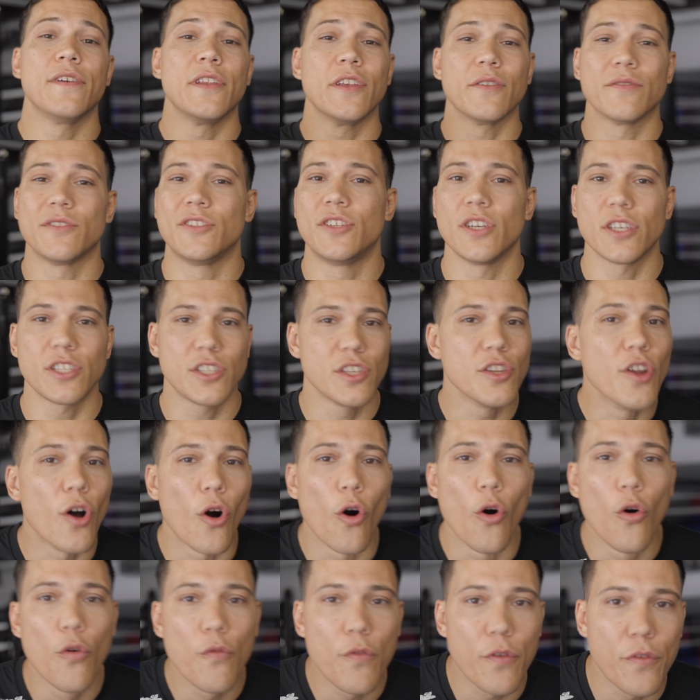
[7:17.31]
video is just an
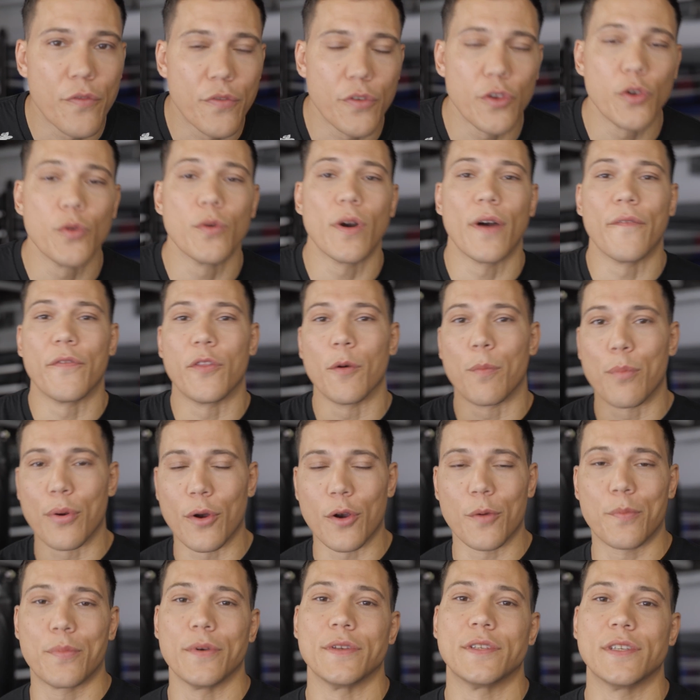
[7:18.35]
overview of the
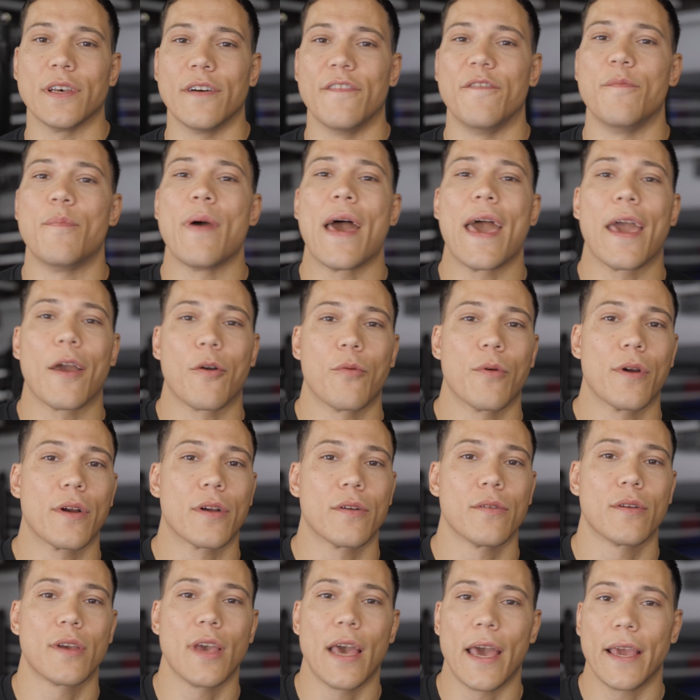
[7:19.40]
purpose of bag
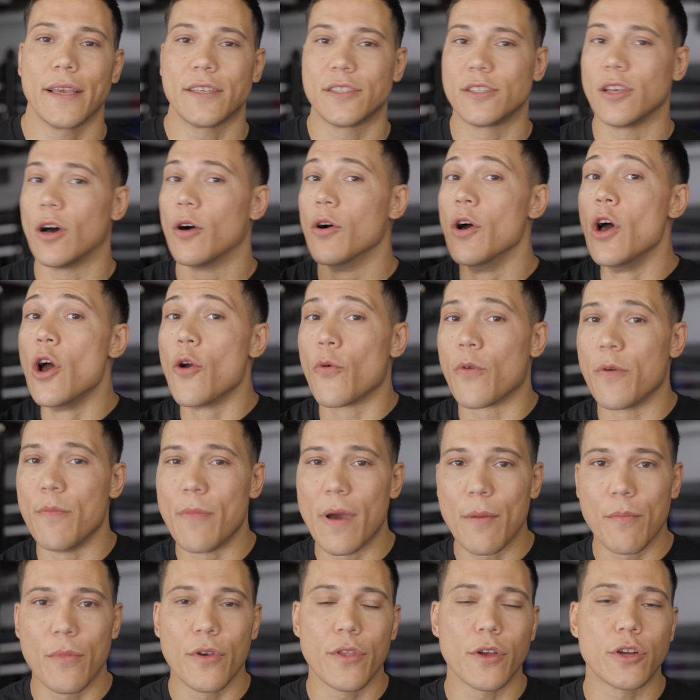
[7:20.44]
work, okay? So
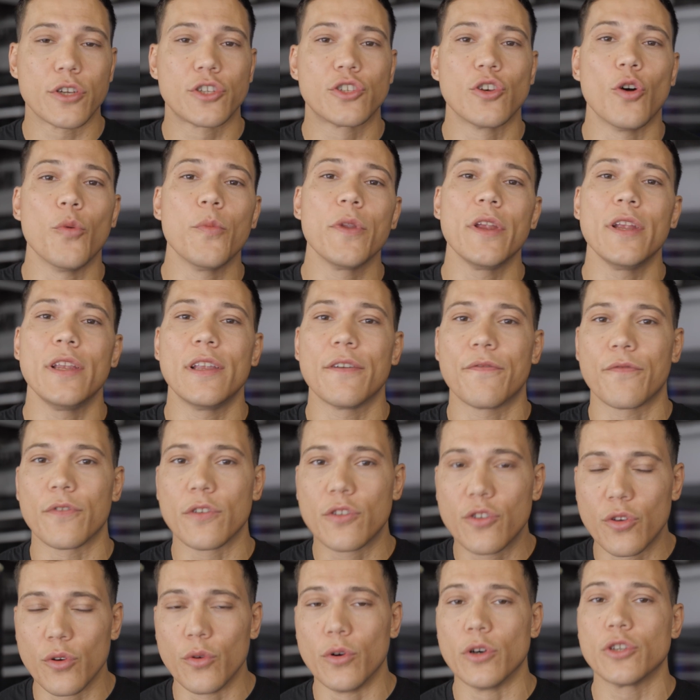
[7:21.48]
remember, there are so many
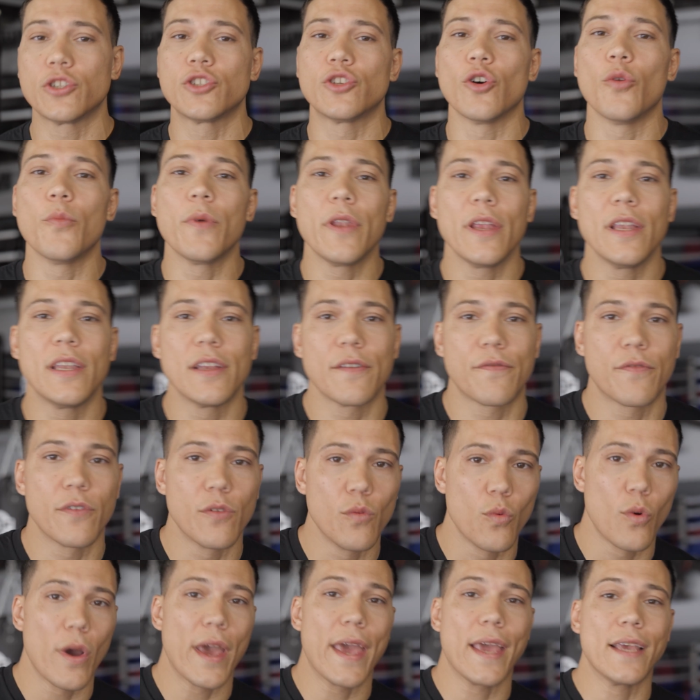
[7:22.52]
different tools, so many
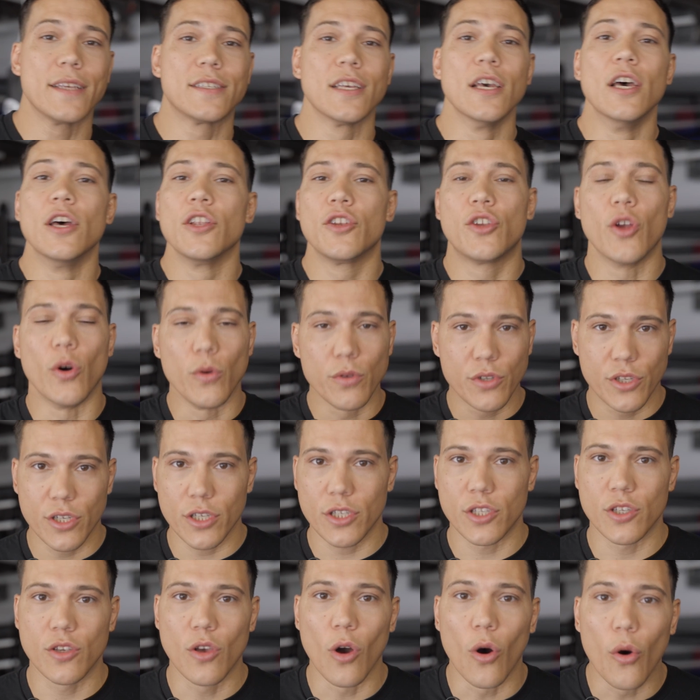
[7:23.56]
different ways. Don't
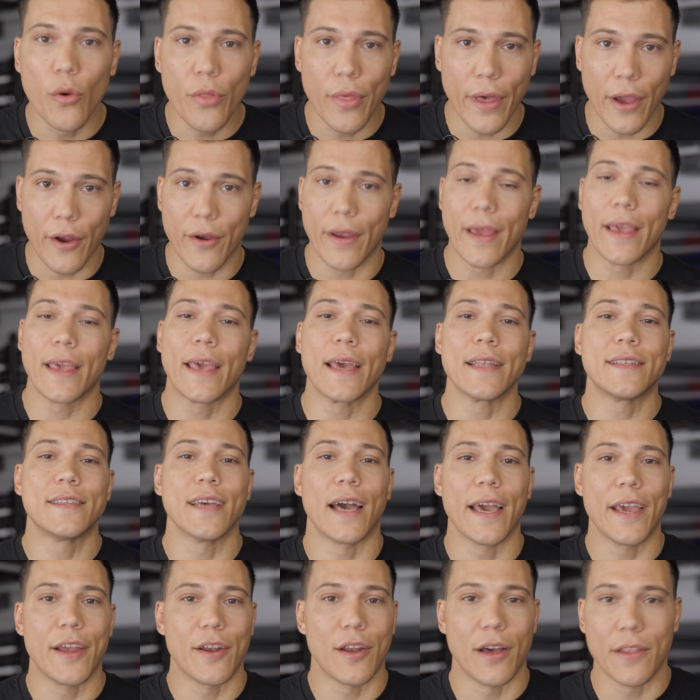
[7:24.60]
just go there and get
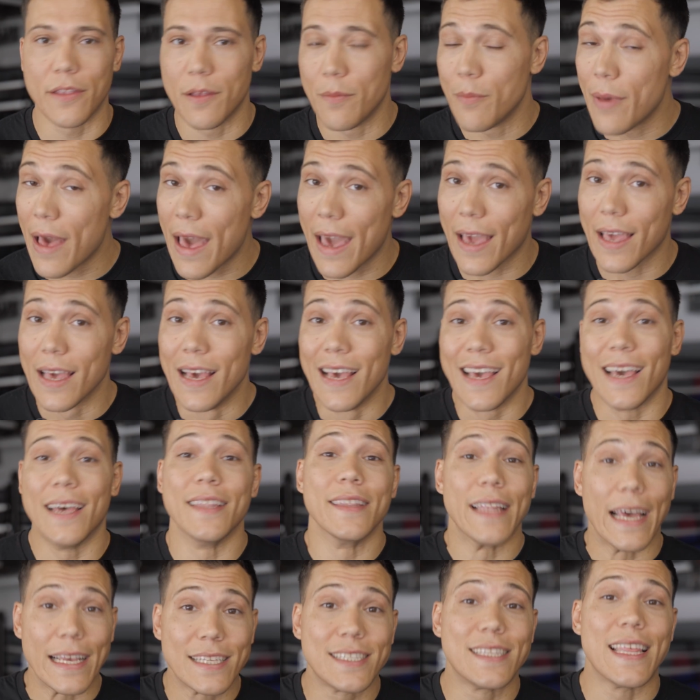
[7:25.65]
tired on the bag,
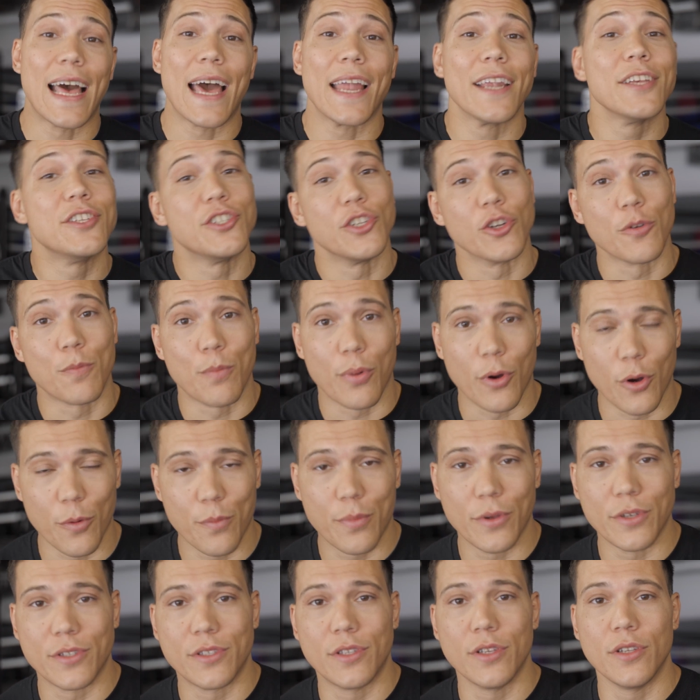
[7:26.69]
unless that is your
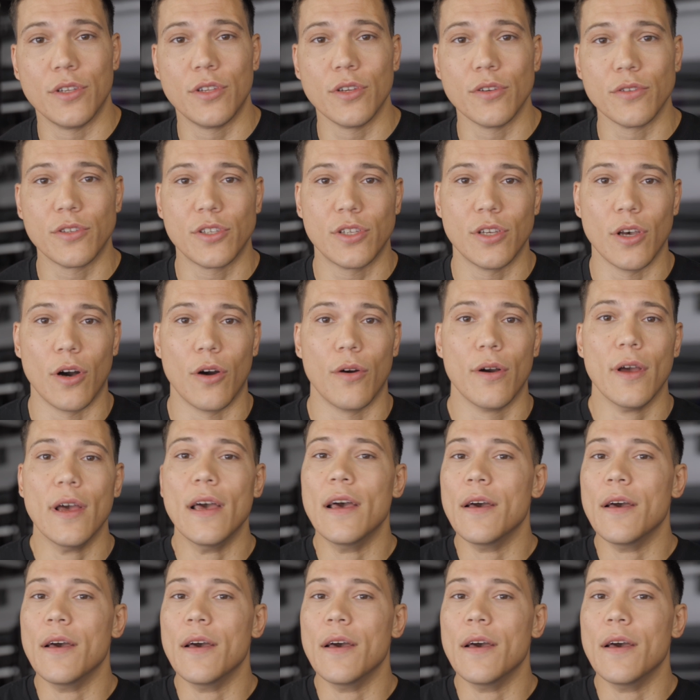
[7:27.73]
purpose to do so.